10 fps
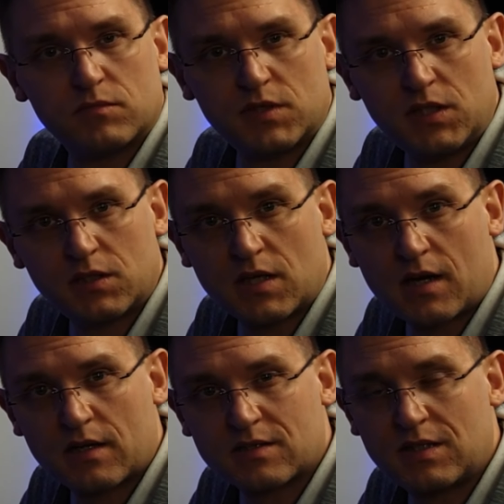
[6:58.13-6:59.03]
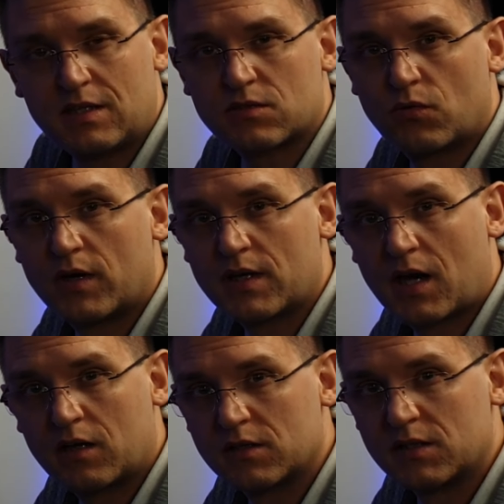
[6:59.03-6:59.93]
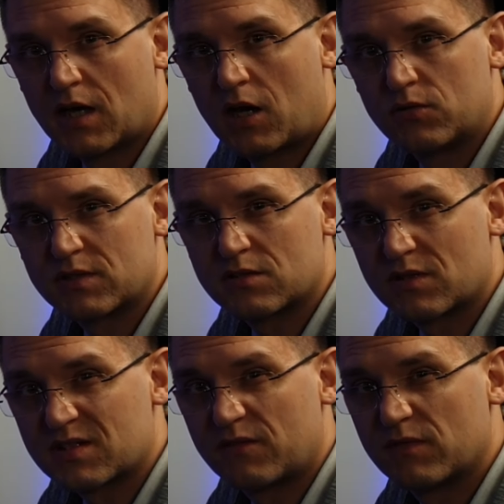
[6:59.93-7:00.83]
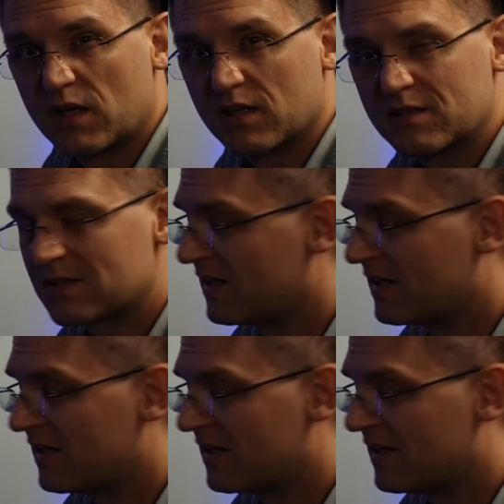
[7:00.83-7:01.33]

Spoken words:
the darker scenes or in houses or somewhere else.